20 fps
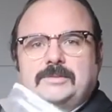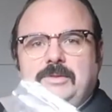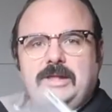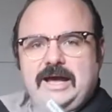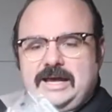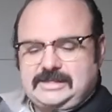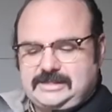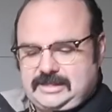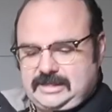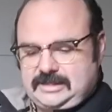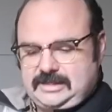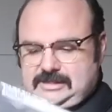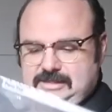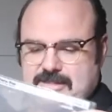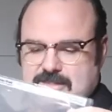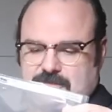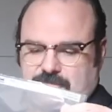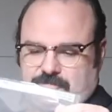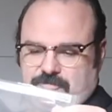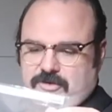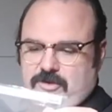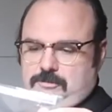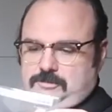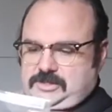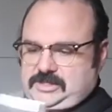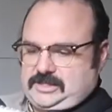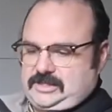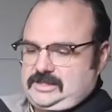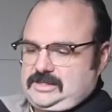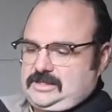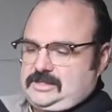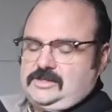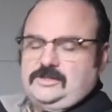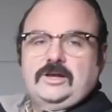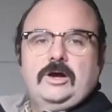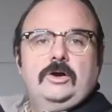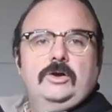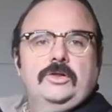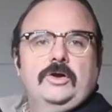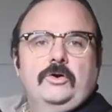plastic. This is film. This is
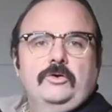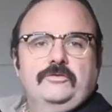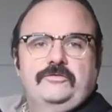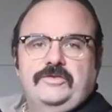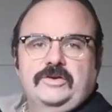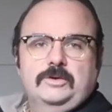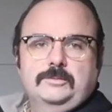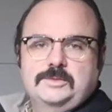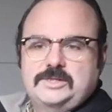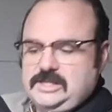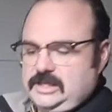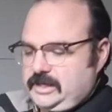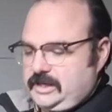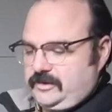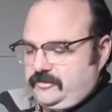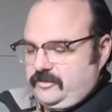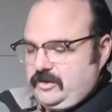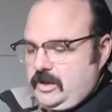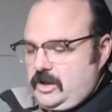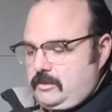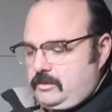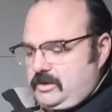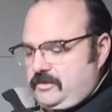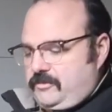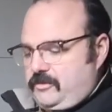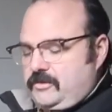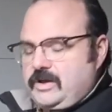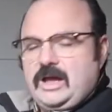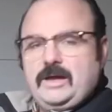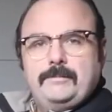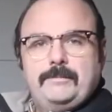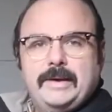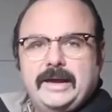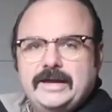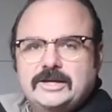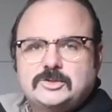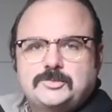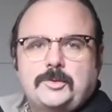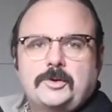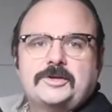an old film sleeve. But if you've got
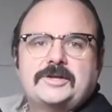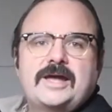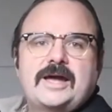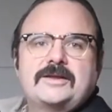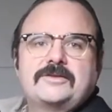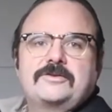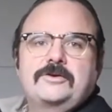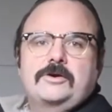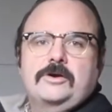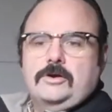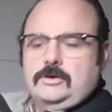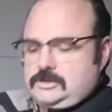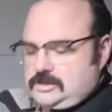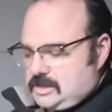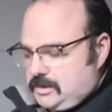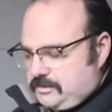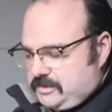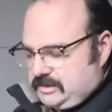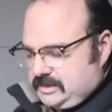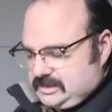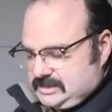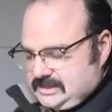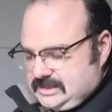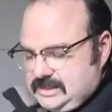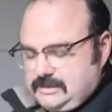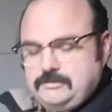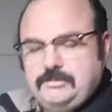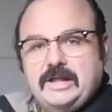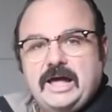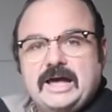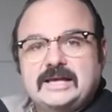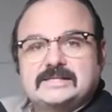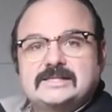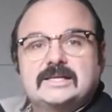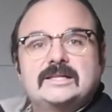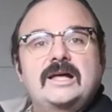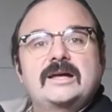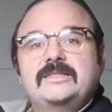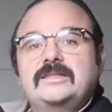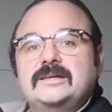page protector or something that's thin plastic
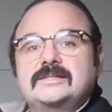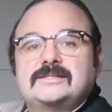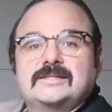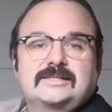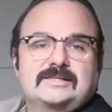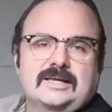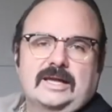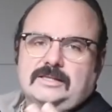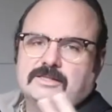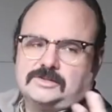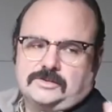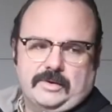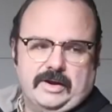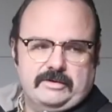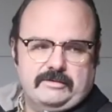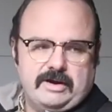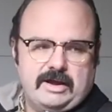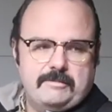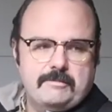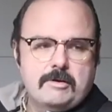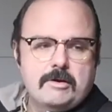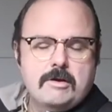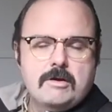like this, that's not saran wrap,